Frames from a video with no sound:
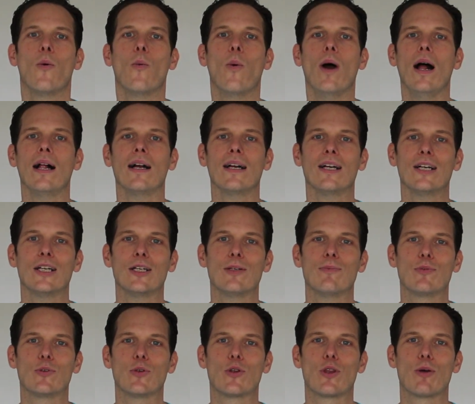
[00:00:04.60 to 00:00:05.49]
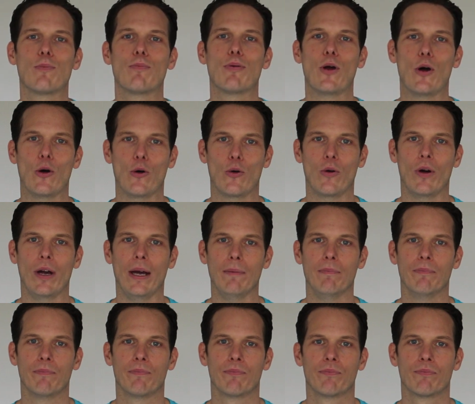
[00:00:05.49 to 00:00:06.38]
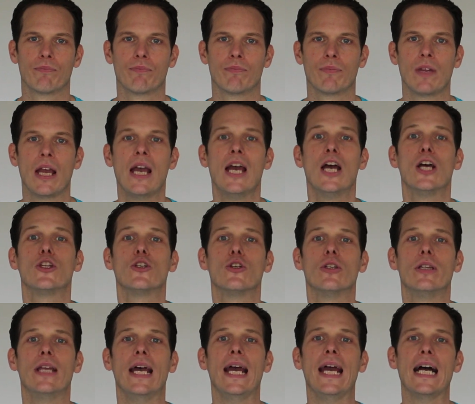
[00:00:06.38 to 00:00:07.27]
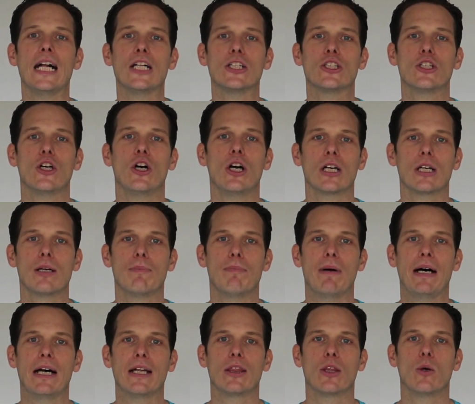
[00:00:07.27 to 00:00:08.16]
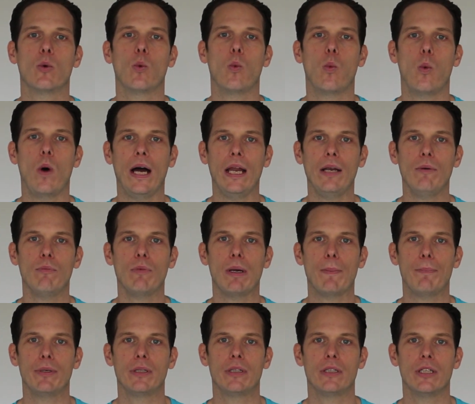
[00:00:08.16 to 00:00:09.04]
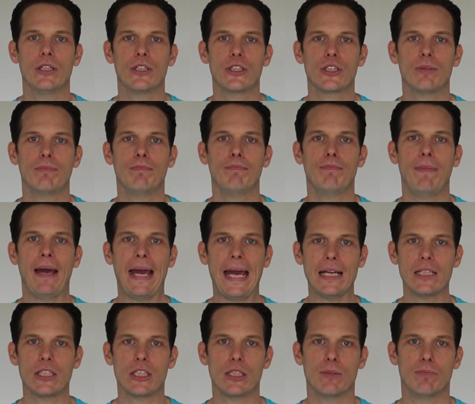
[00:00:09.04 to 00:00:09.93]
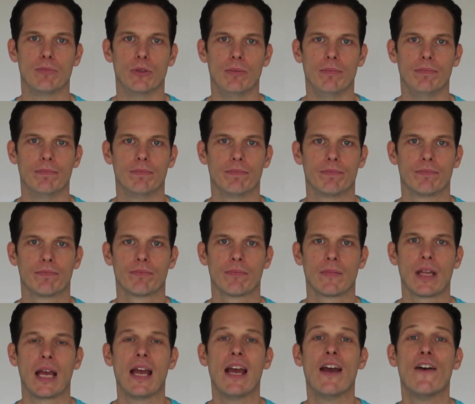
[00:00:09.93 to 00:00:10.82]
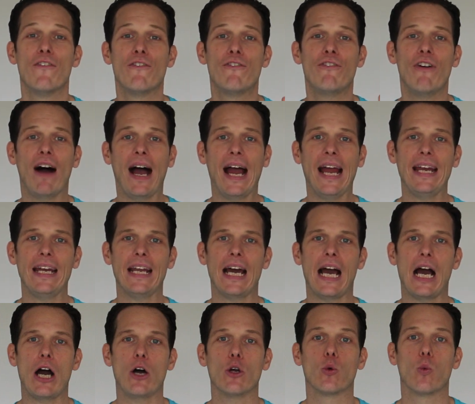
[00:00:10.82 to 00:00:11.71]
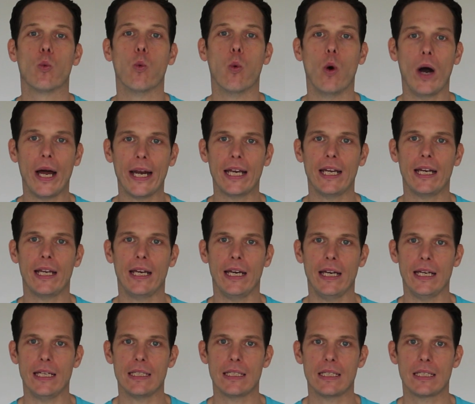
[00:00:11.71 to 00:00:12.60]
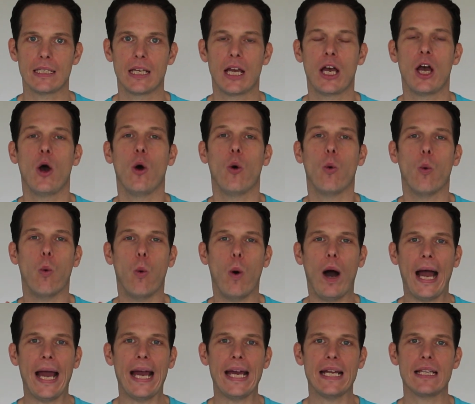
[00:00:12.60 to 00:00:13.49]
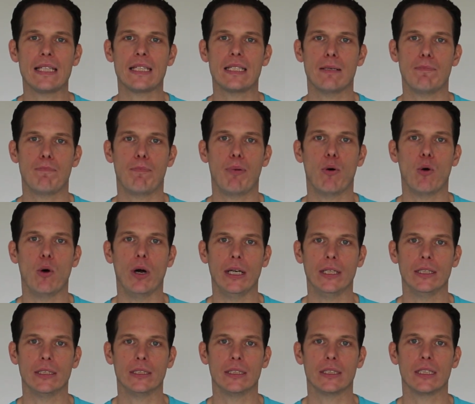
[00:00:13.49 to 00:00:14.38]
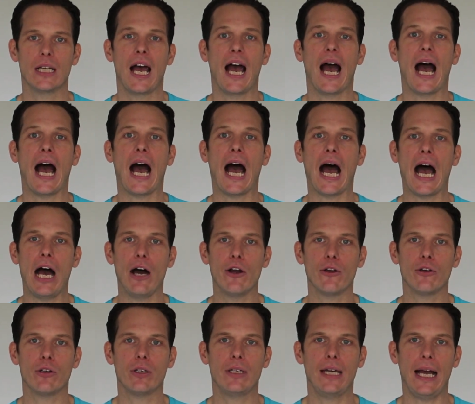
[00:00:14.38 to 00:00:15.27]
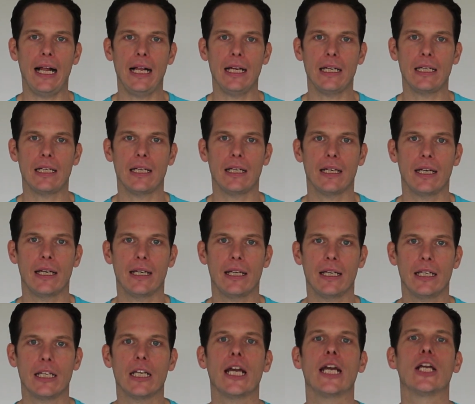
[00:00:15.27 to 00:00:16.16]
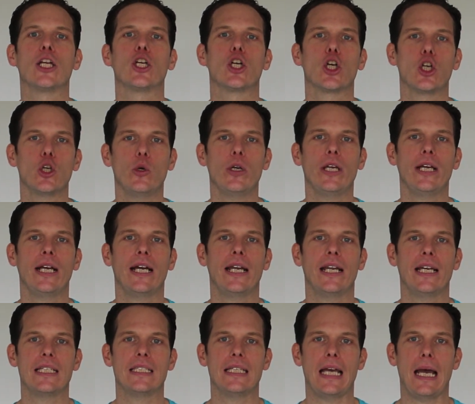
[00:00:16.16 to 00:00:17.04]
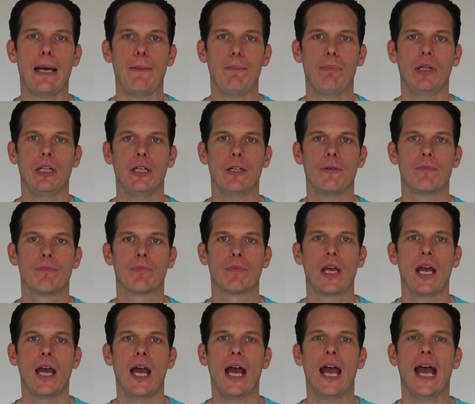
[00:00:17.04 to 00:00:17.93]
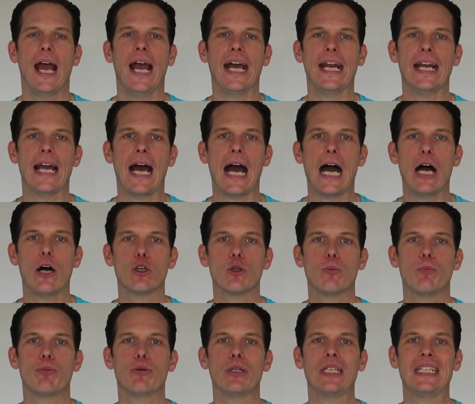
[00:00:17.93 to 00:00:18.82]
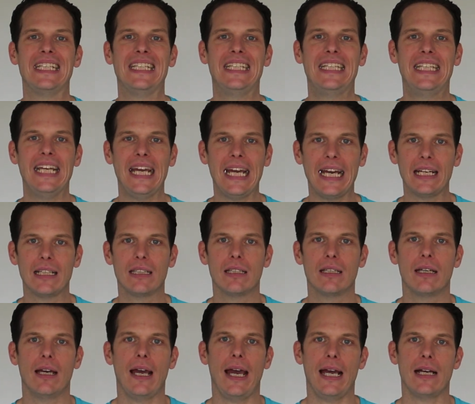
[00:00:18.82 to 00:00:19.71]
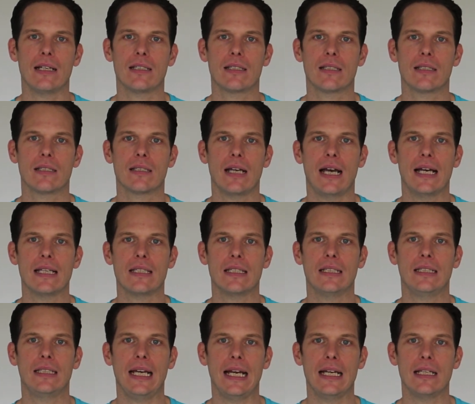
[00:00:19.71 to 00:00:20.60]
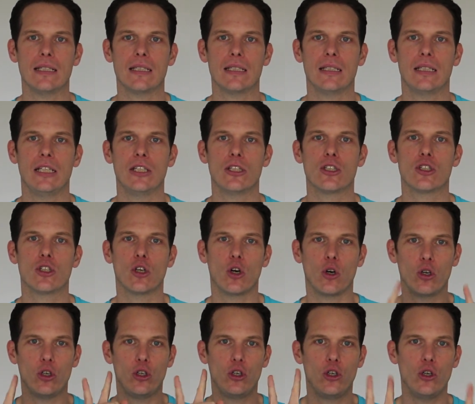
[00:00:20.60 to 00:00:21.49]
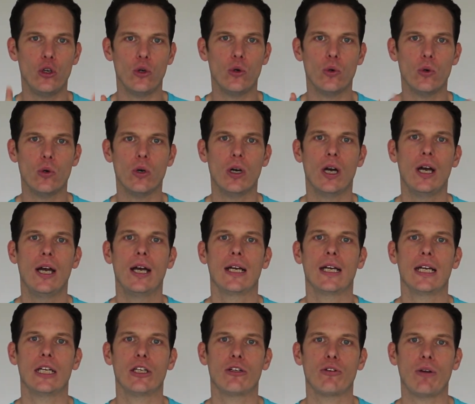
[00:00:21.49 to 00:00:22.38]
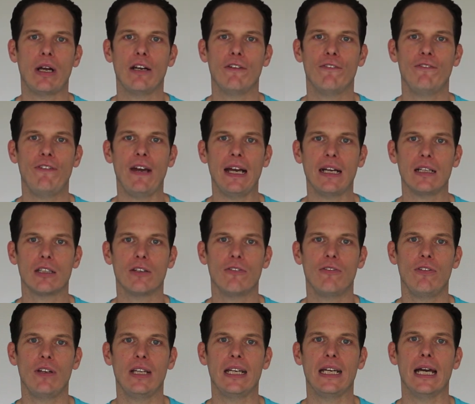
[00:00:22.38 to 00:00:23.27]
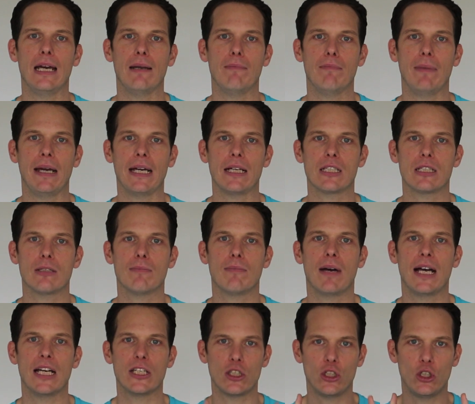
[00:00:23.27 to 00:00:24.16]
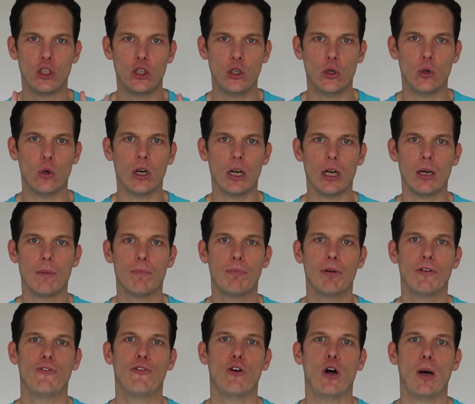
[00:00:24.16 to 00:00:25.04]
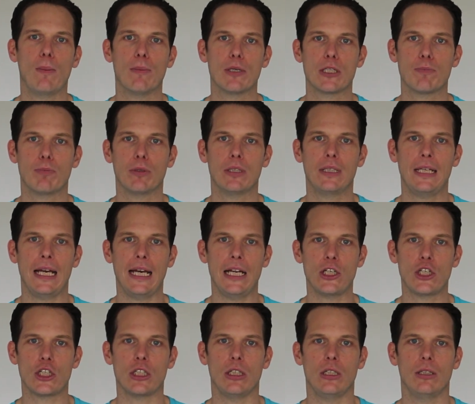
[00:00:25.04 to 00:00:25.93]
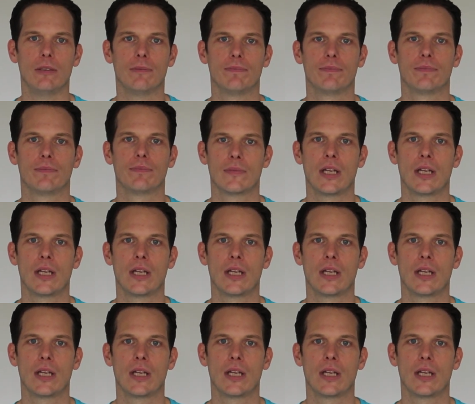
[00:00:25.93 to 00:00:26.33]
Welcome to the program. Today I'll talk about the 1 repetition maximum. Find out what it is, why it's important, how to calculate it, including an example, and how to predict exercise intensity so you can train effectively and maximize your performance potential.